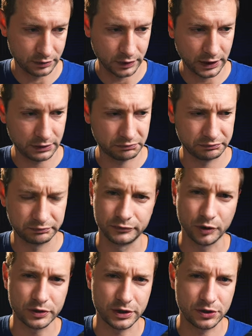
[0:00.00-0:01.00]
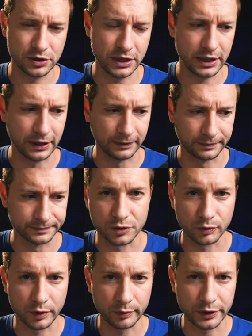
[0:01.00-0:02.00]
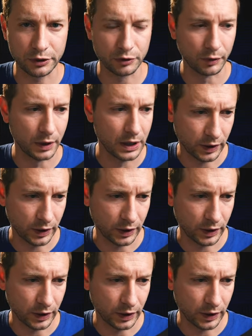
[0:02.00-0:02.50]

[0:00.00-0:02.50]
Well, no such thing. So what do we do?